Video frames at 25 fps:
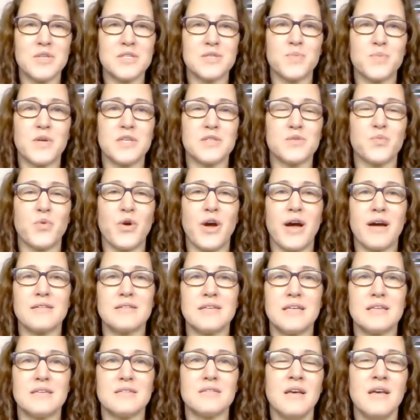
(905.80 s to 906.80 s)
best
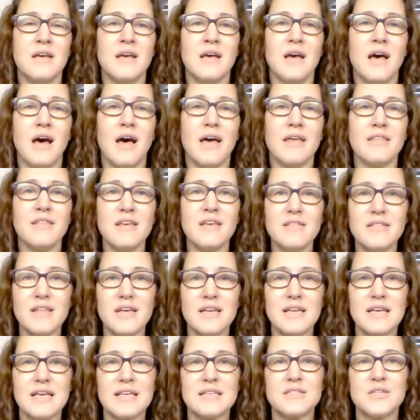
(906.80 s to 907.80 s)
practice. I think
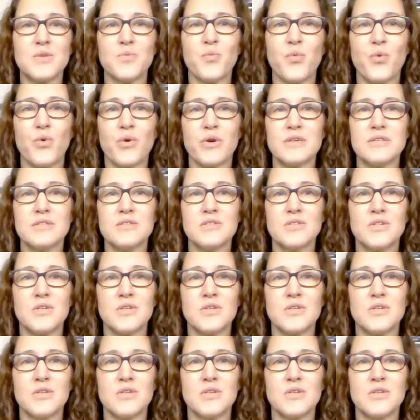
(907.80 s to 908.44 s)
that it's important